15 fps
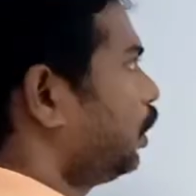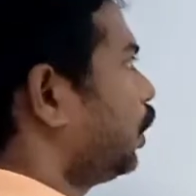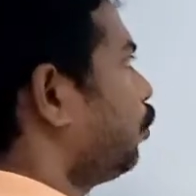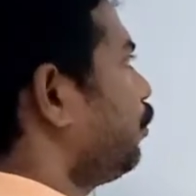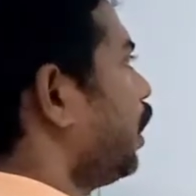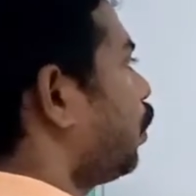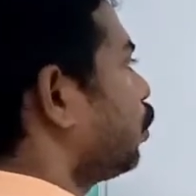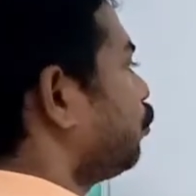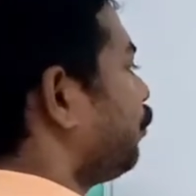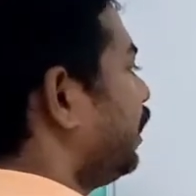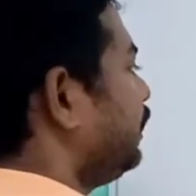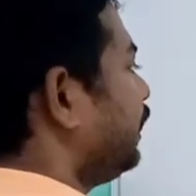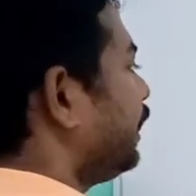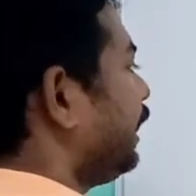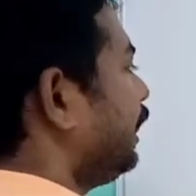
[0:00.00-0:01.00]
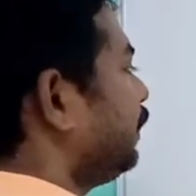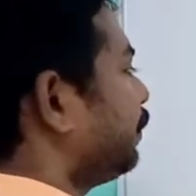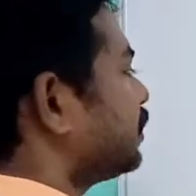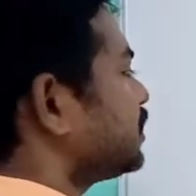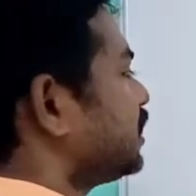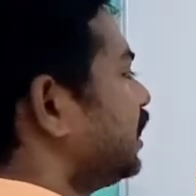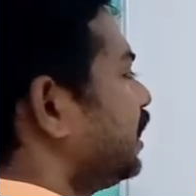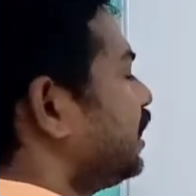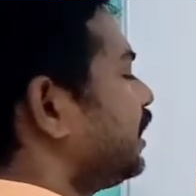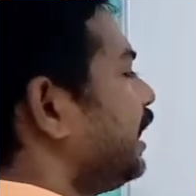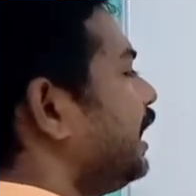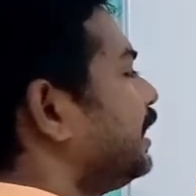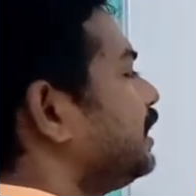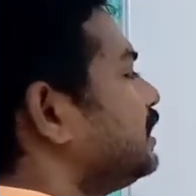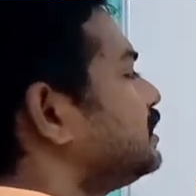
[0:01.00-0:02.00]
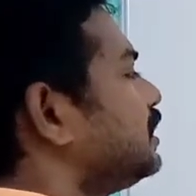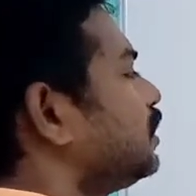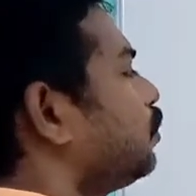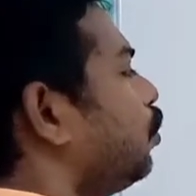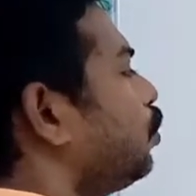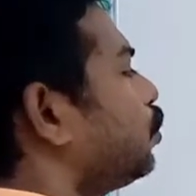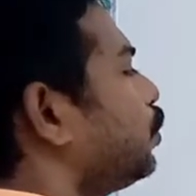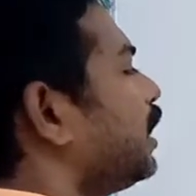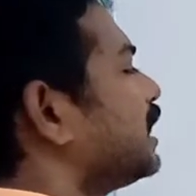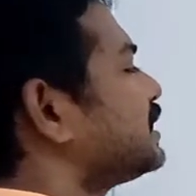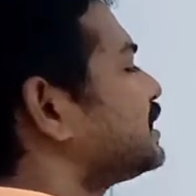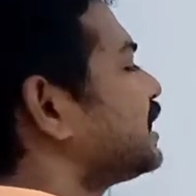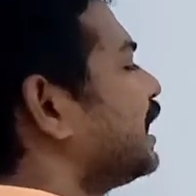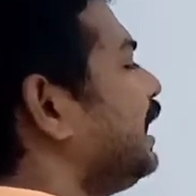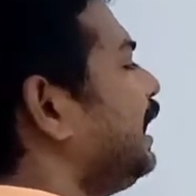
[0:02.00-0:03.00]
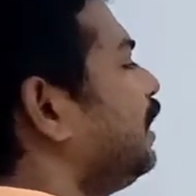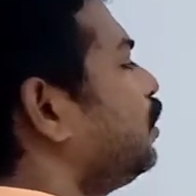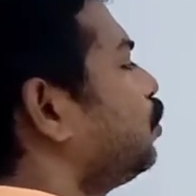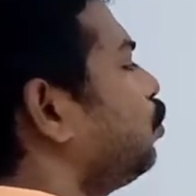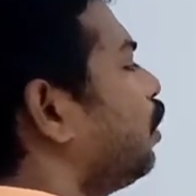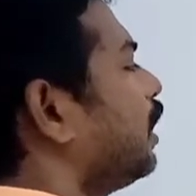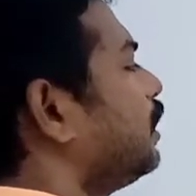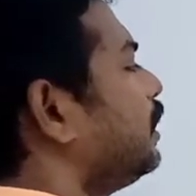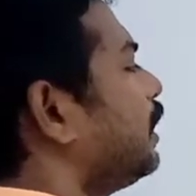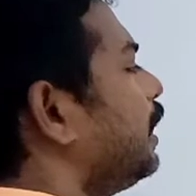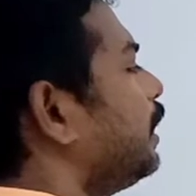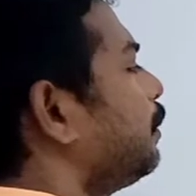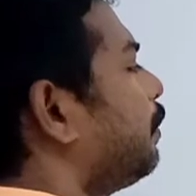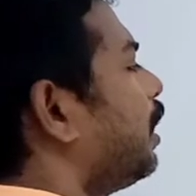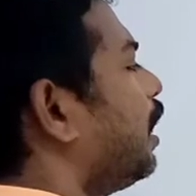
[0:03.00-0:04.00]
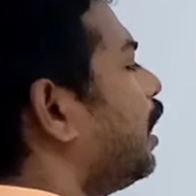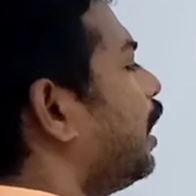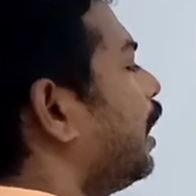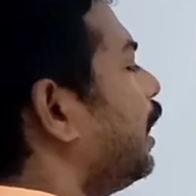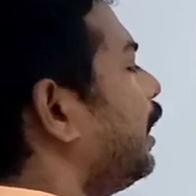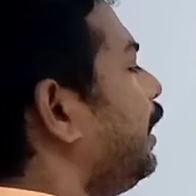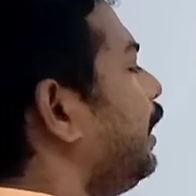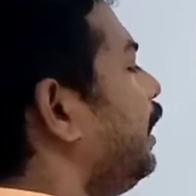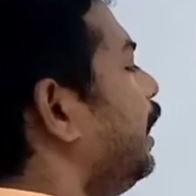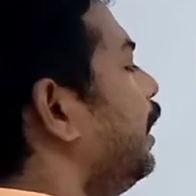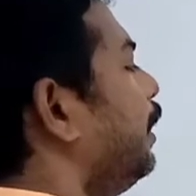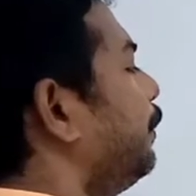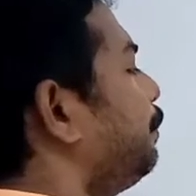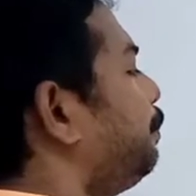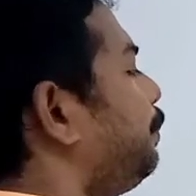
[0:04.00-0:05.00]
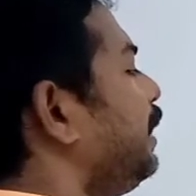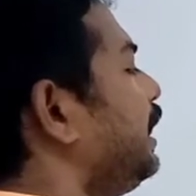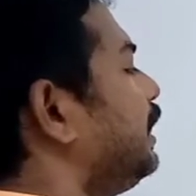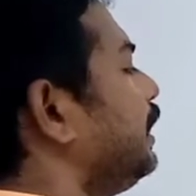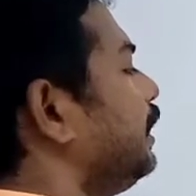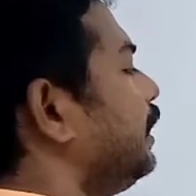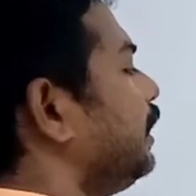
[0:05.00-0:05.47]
Now we have to find the rate percentage. Rate is equal to SI into 100 by PT.